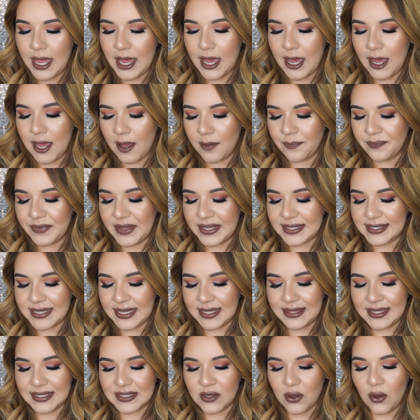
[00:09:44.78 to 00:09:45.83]
It's
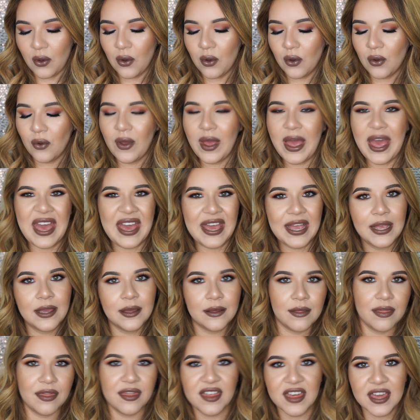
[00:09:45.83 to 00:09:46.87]
like this whole egg
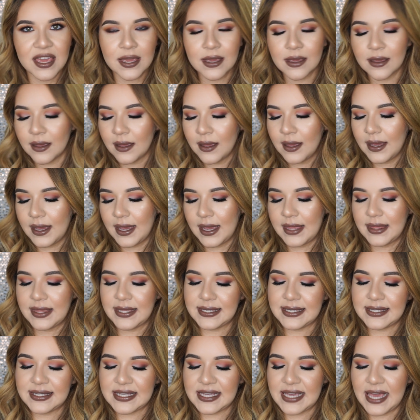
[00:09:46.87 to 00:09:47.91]
thing, and
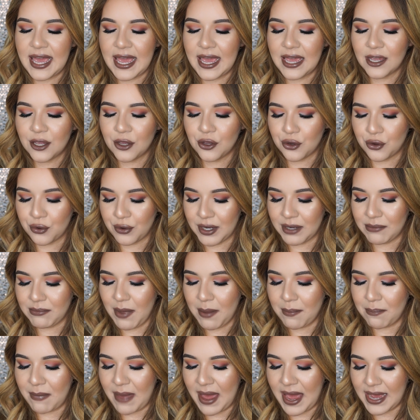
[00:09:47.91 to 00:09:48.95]
this is the egg cream
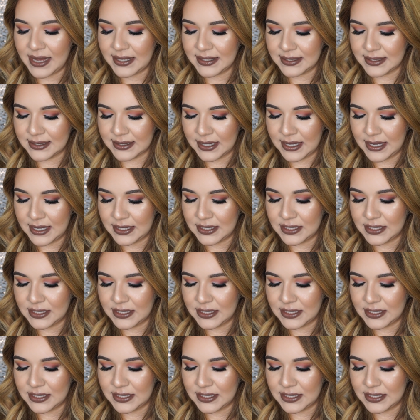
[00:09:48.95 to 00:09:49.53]
mask.